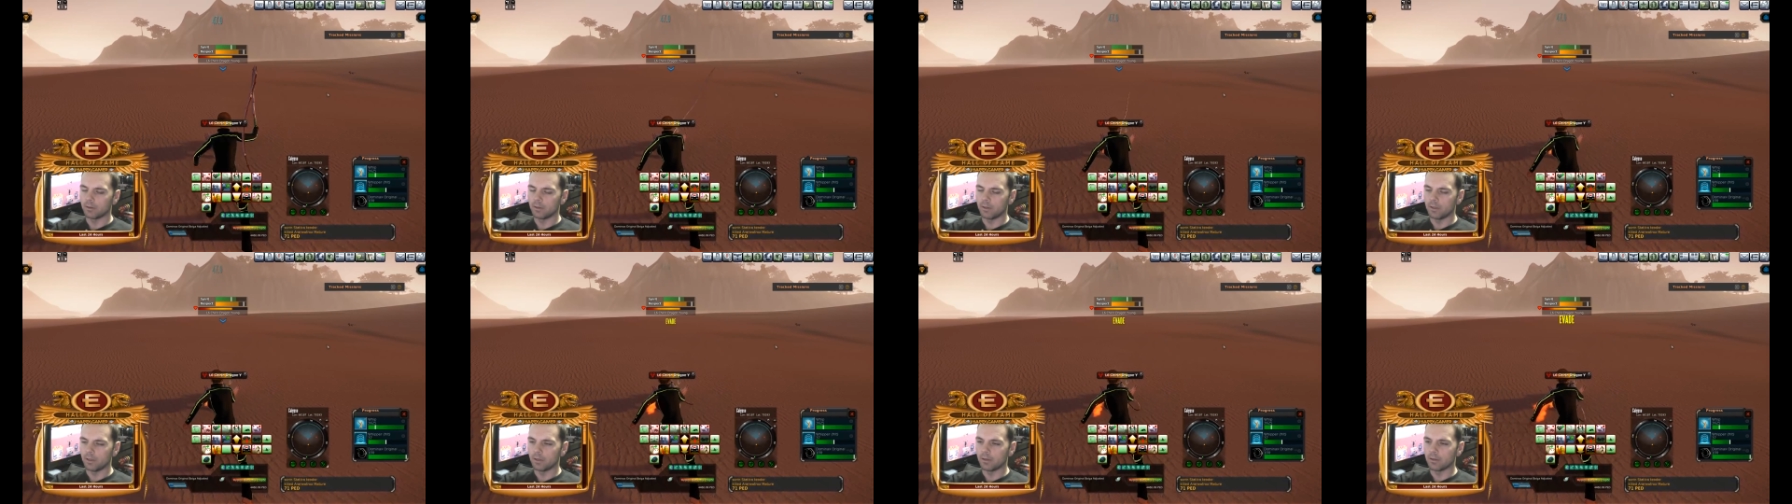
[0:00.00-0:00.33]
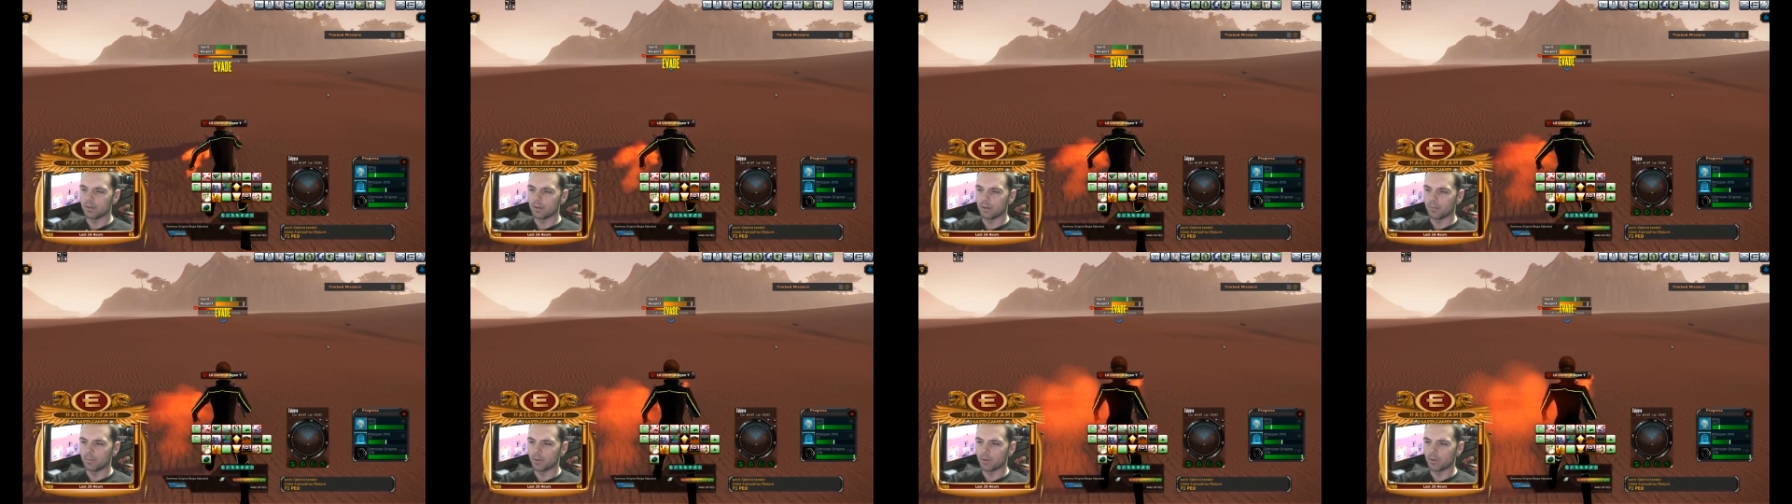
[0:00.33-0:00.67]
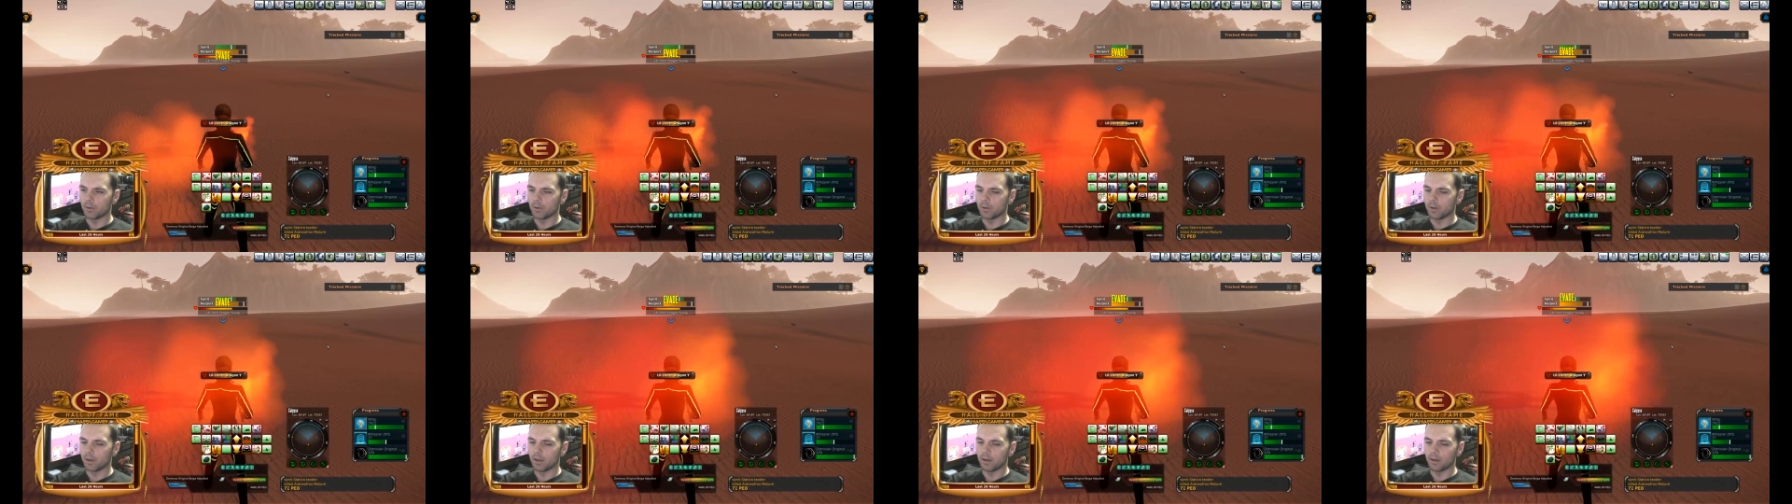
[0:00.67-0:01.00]
economical
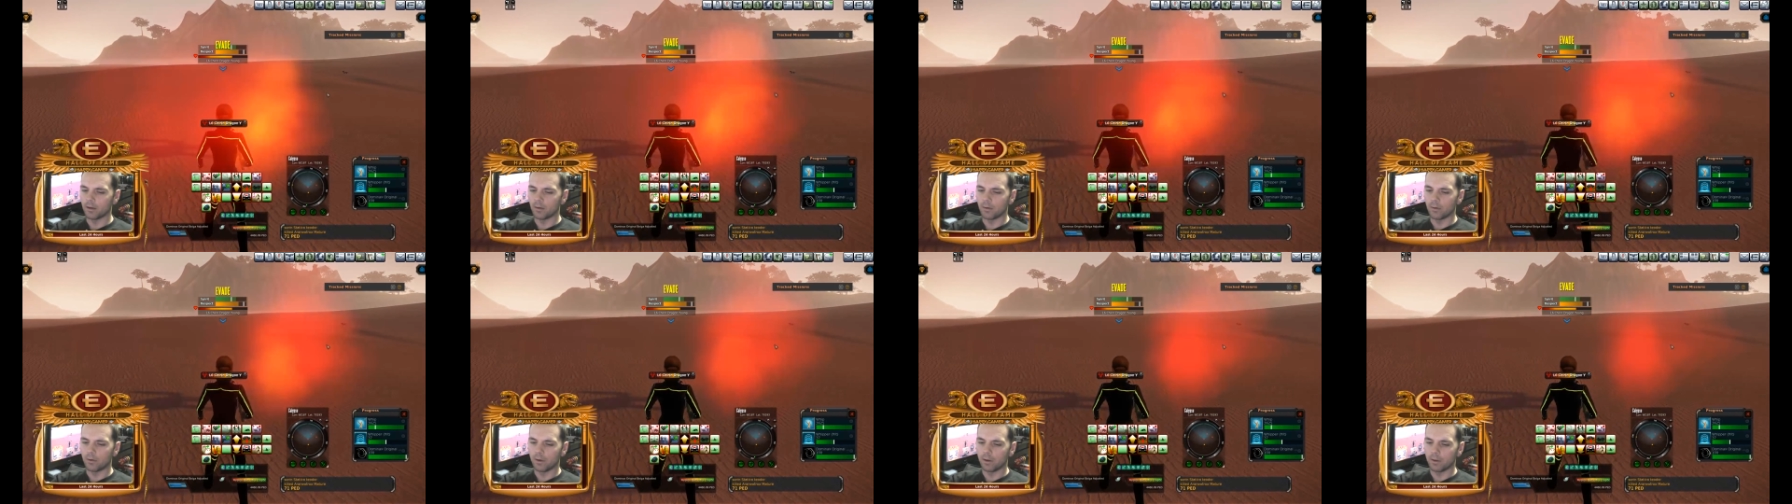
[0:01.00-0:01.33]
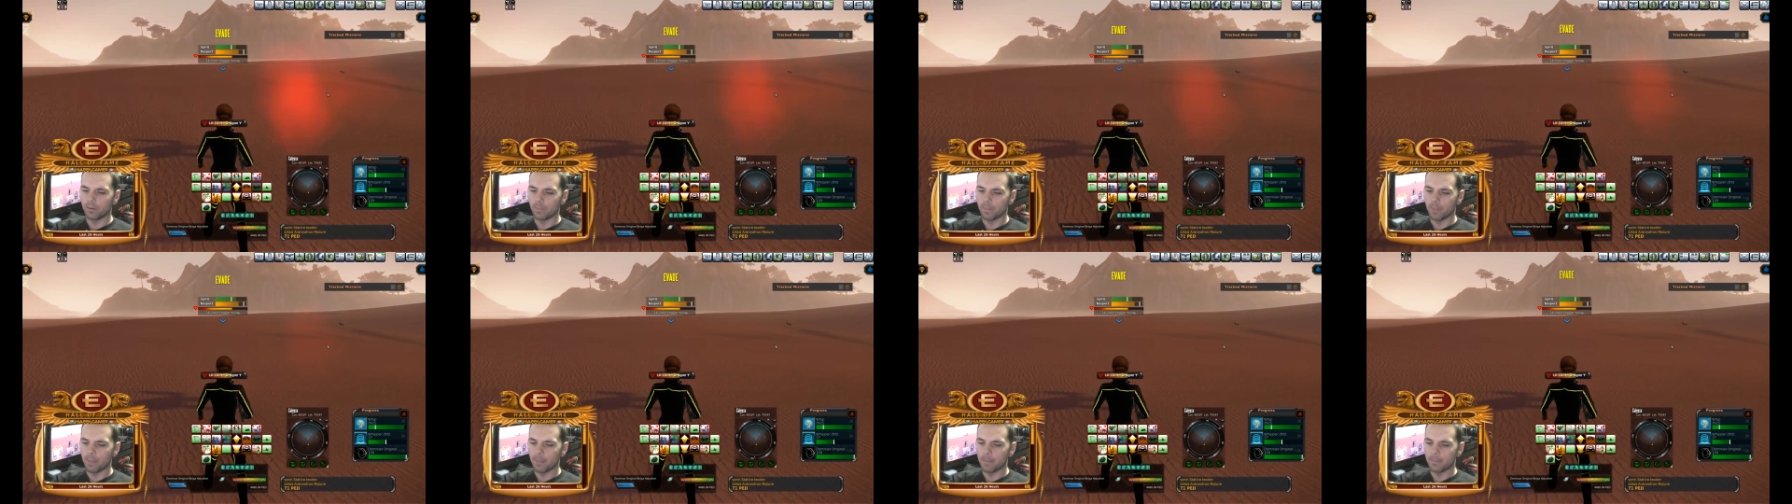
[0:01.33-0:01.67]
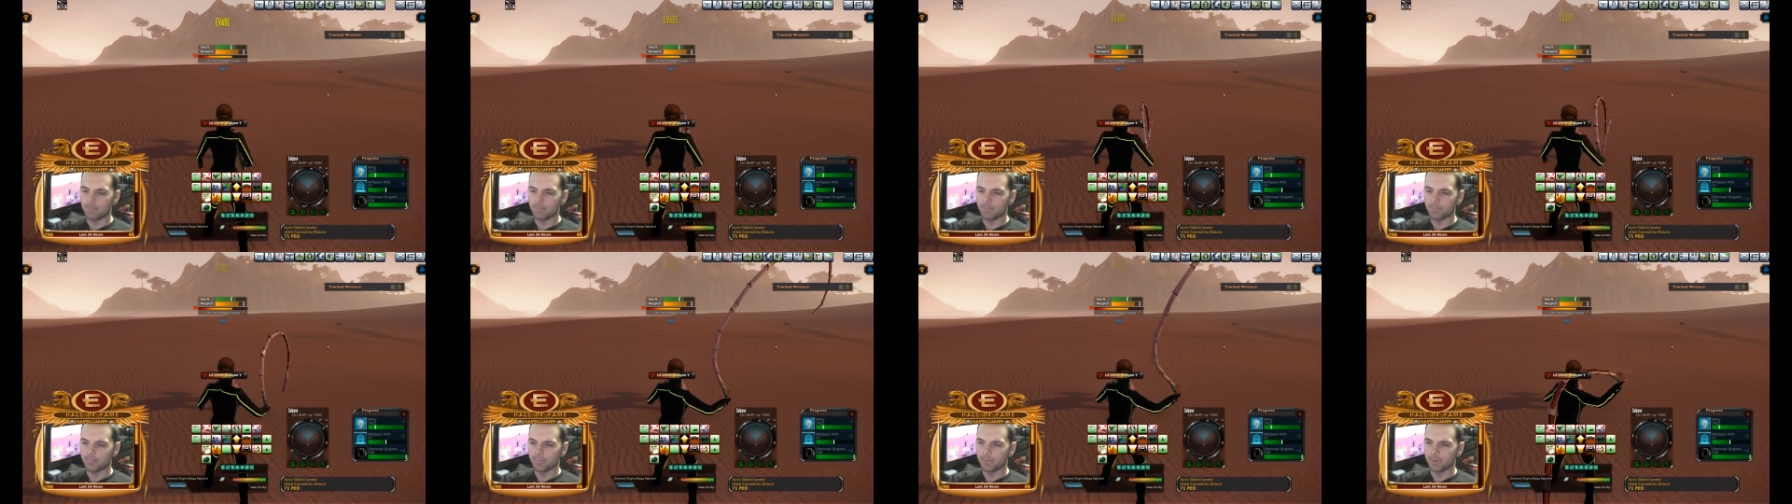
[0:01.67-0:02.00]
category.
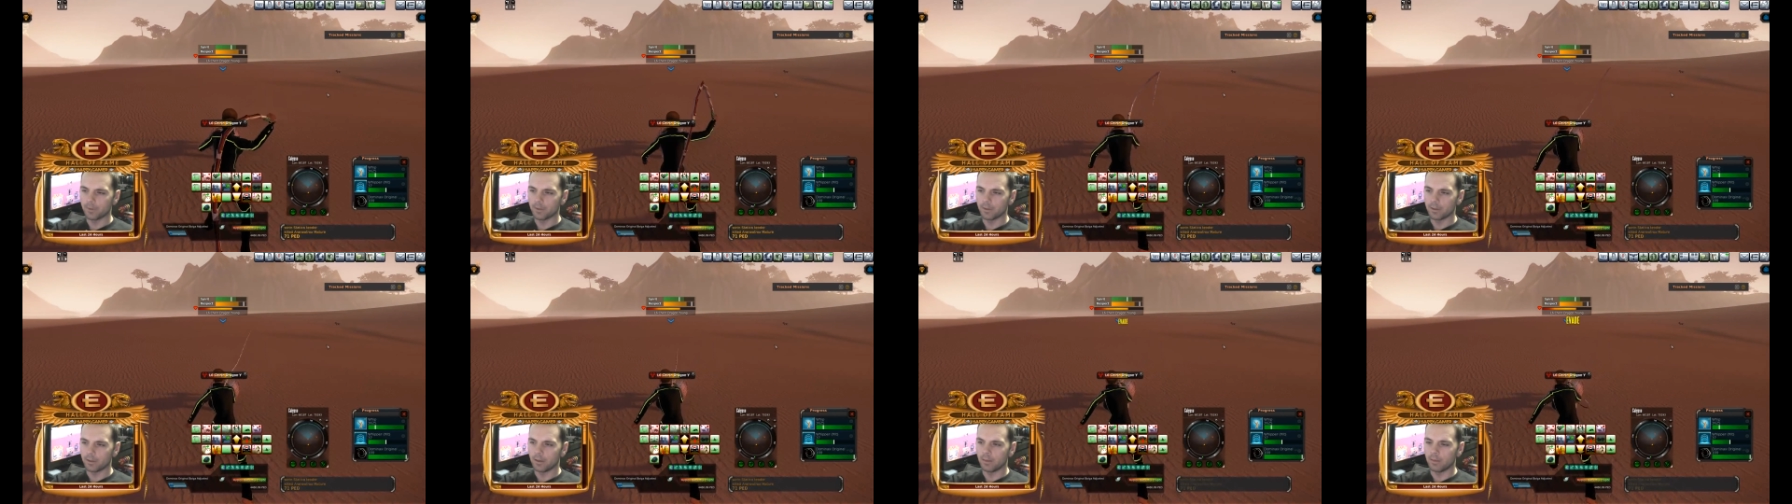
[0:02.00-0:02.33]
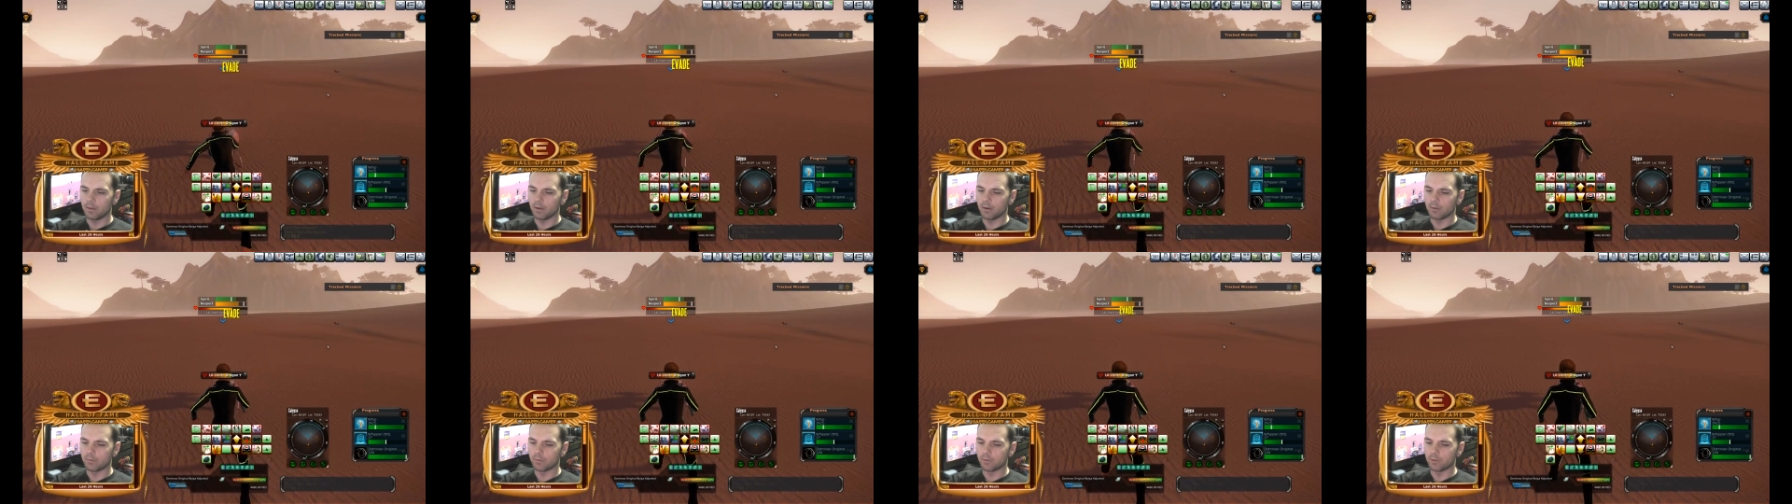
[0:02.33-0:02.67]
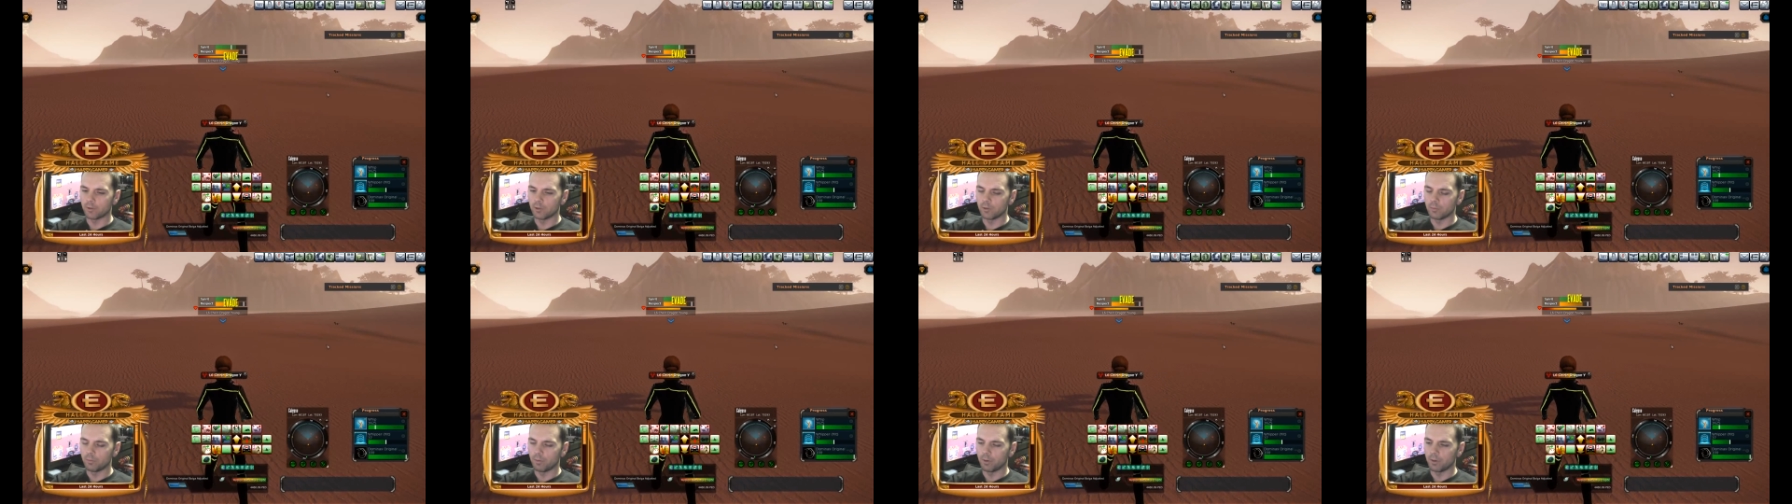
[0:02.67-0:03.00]
Anything over
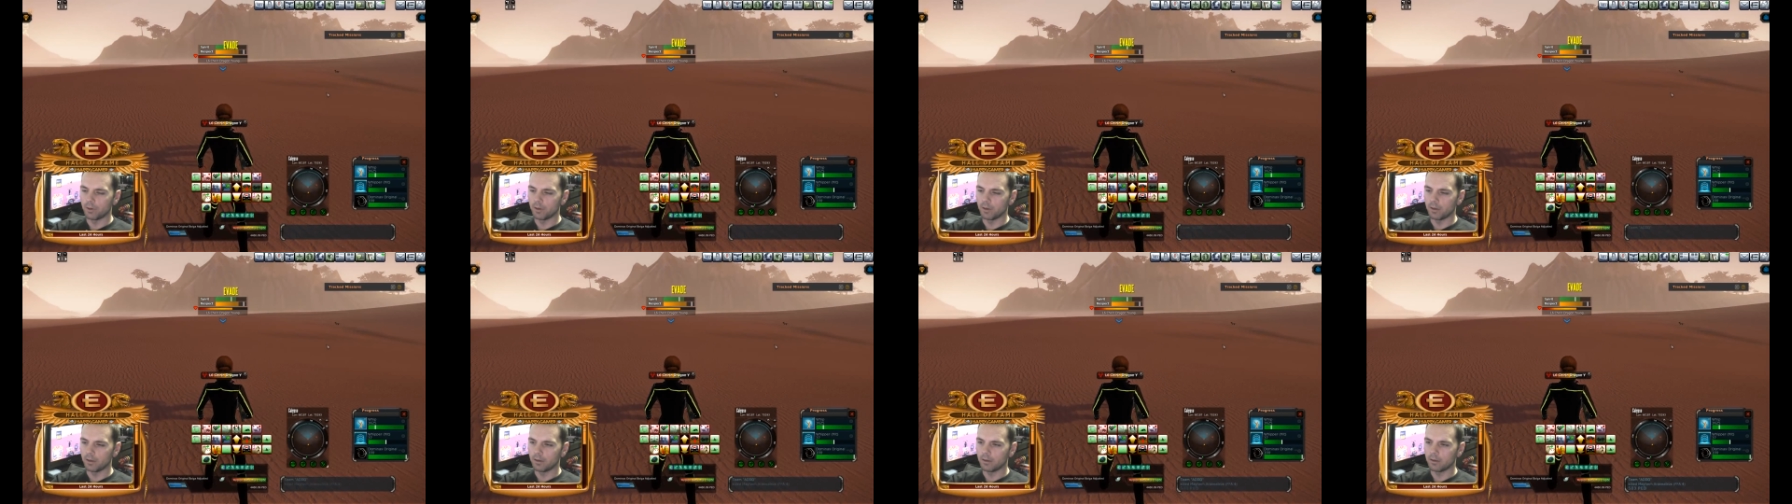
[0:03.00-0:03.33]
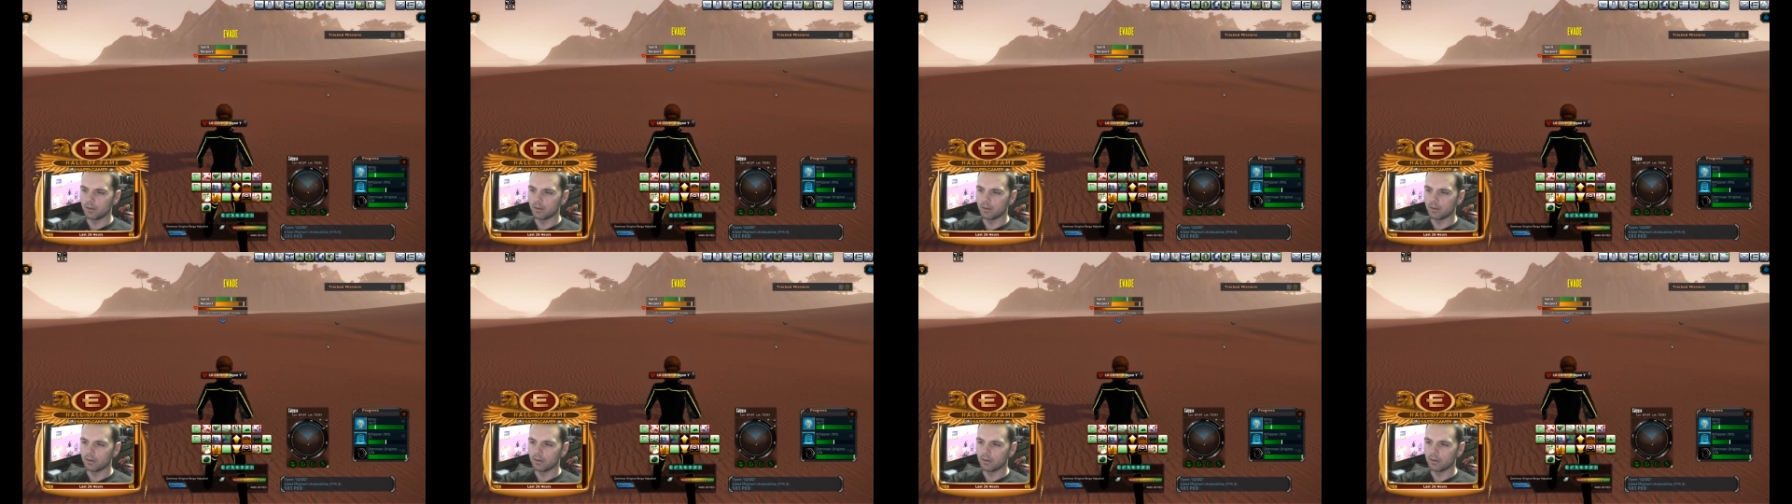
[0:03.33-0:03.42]
2.9.